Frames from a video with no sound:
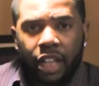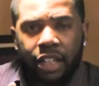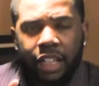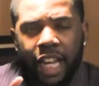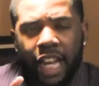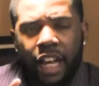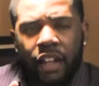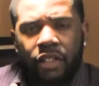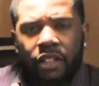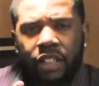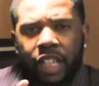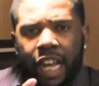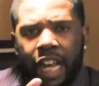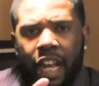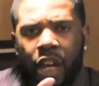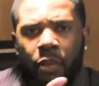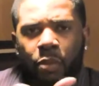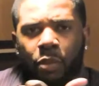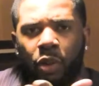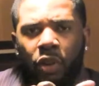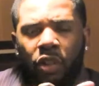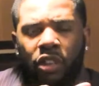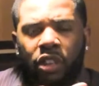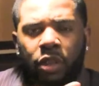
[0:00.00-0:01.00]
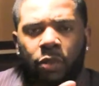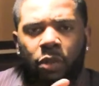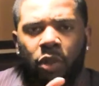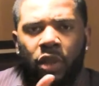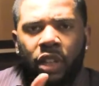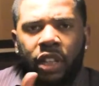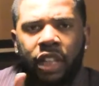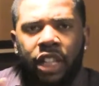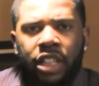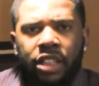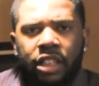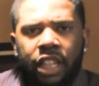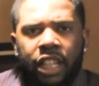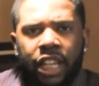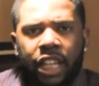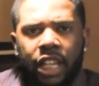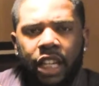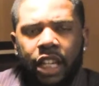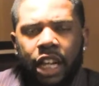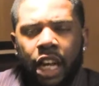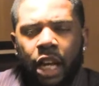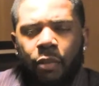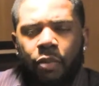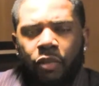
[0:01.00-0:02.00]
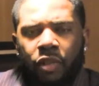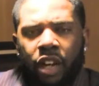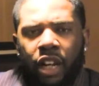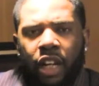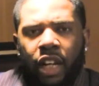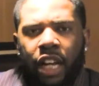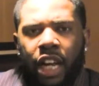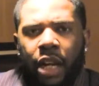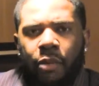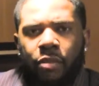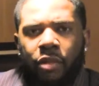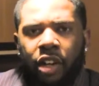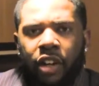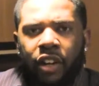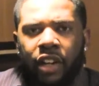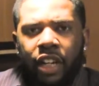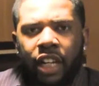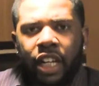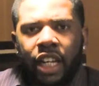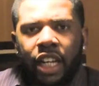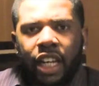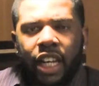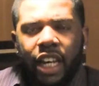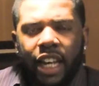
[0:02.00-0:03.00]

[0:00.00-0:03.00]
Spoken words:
Downtown Baltimore, there's the Enoch Pratt Library,